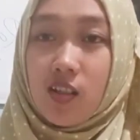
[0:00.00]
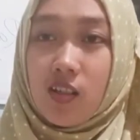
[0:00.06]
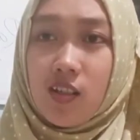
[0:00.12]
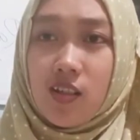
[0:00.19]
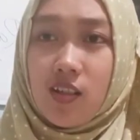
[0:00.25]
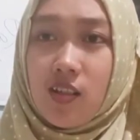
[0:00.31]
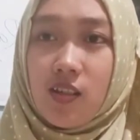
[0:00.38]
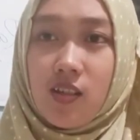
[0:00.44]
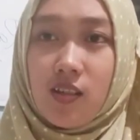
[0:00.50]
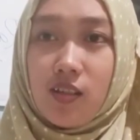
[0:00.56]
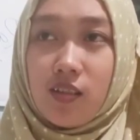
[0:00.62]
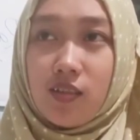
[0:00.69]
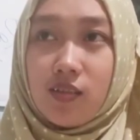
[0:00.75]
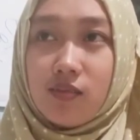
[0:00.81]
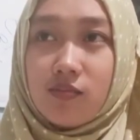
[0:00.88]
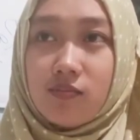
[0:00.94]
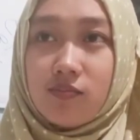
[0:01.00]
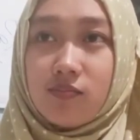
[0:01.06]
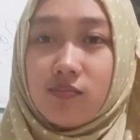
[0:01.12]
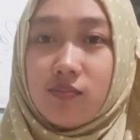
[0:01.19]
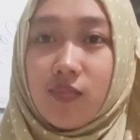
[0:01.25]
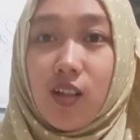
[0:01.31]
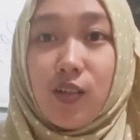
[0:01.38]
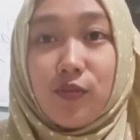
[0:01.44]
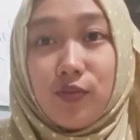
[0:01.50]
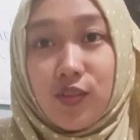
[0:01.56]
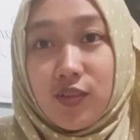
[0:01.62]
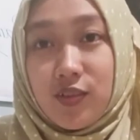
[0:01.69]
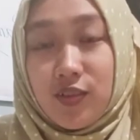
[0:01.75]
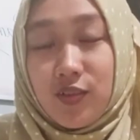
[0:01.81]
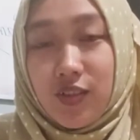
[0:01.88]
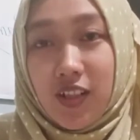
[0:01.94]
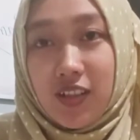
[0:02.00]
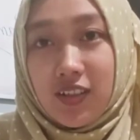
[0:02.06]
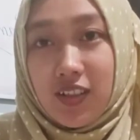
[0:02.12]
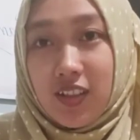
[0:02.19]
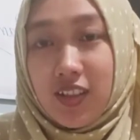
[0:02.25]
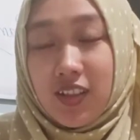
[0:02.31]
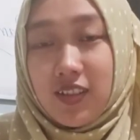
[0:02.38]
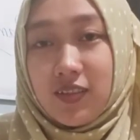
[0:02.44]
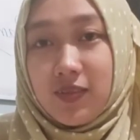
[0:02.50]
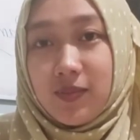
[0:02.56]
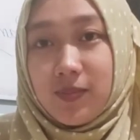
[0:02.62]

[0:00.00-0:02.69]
It is unfortunately.